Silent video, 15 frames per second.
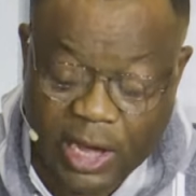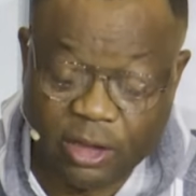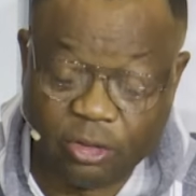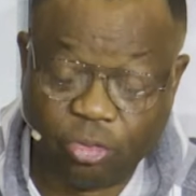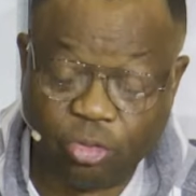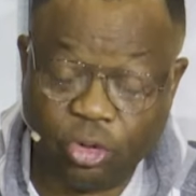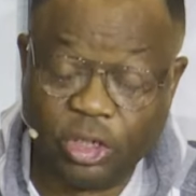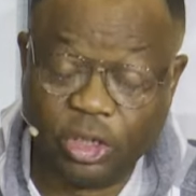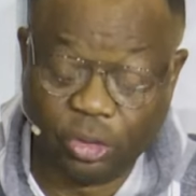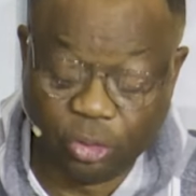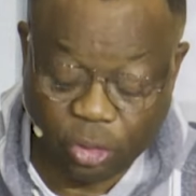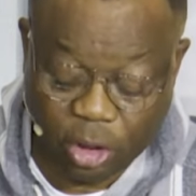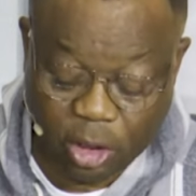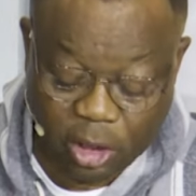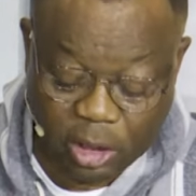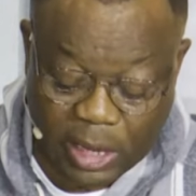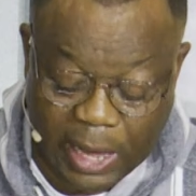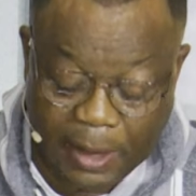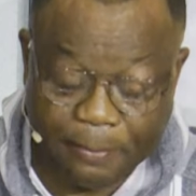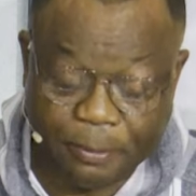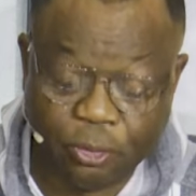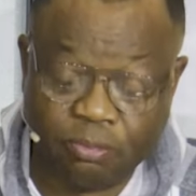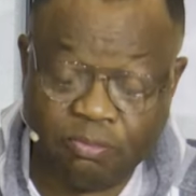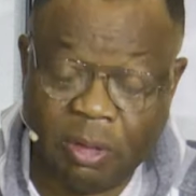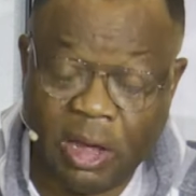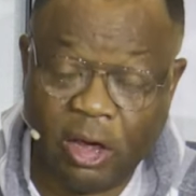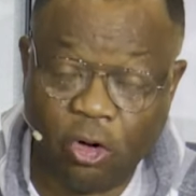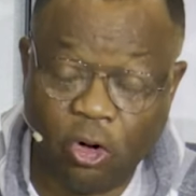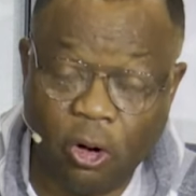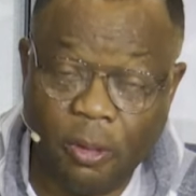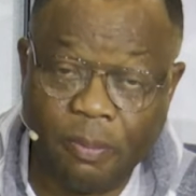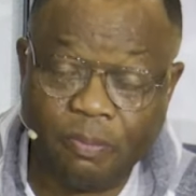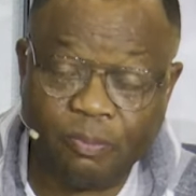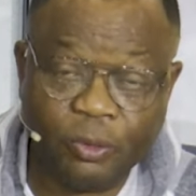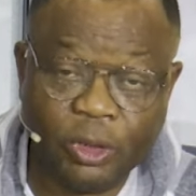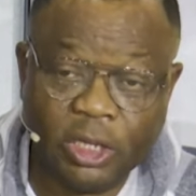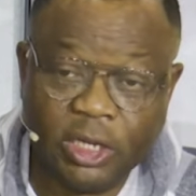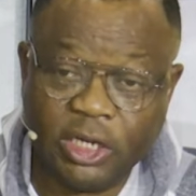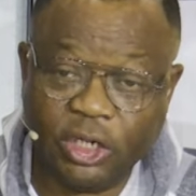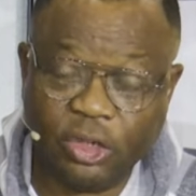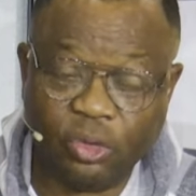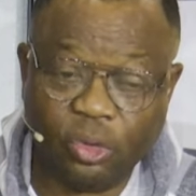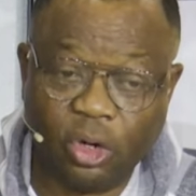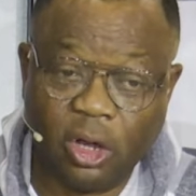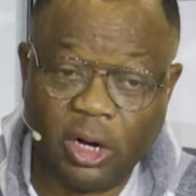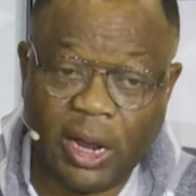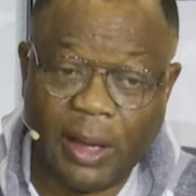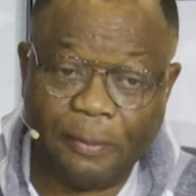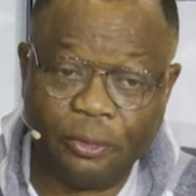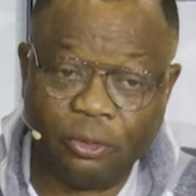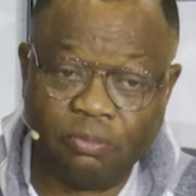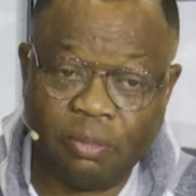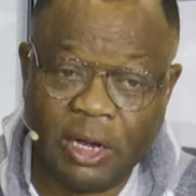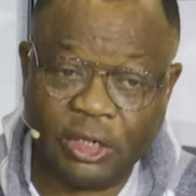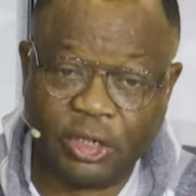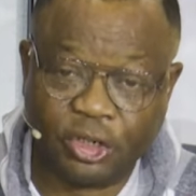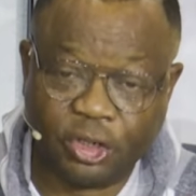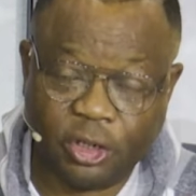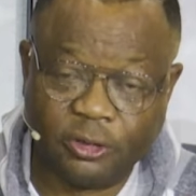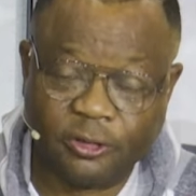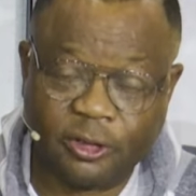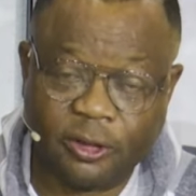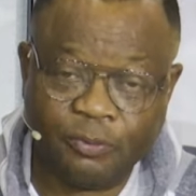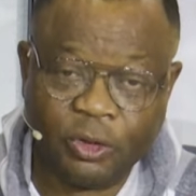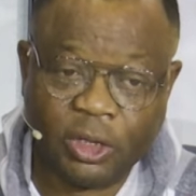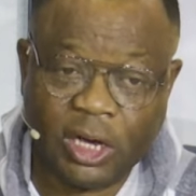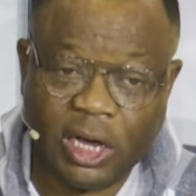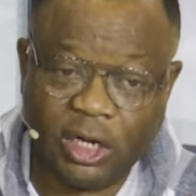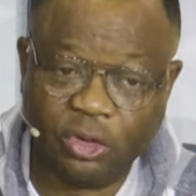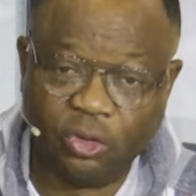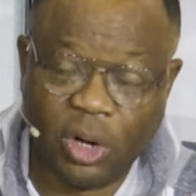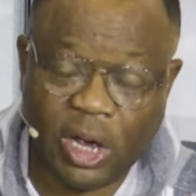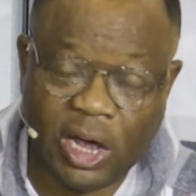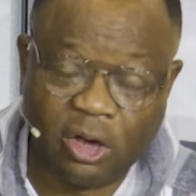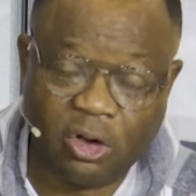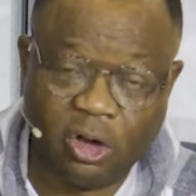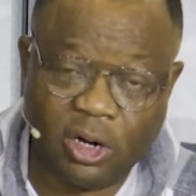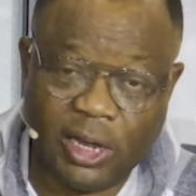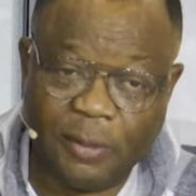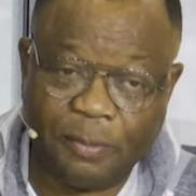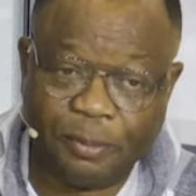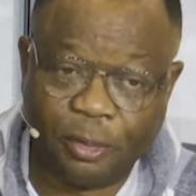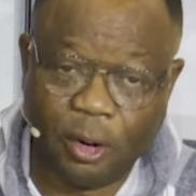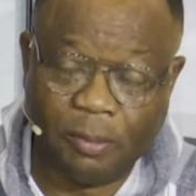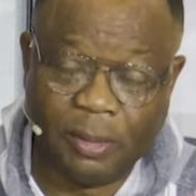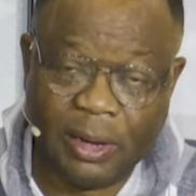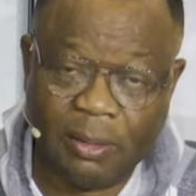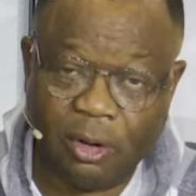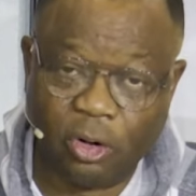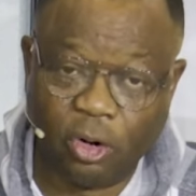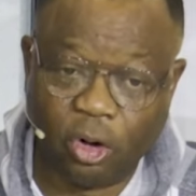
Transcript: And so in you, Lord, I put my hope. In you, Lord, I put my trust. Can you anchor that problem